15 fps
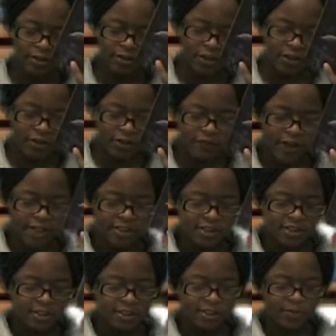the
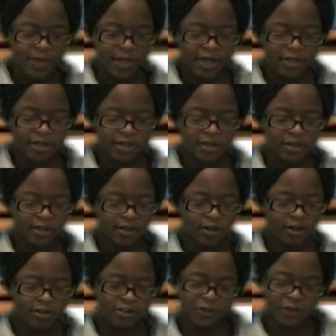fastest man
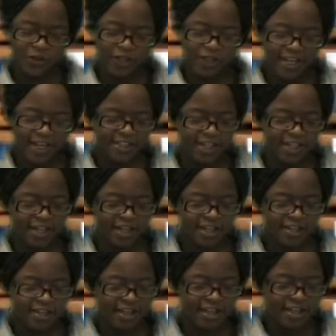on two legs,
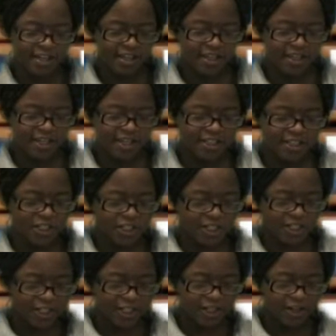and
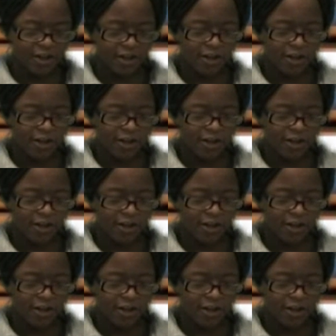Kenichi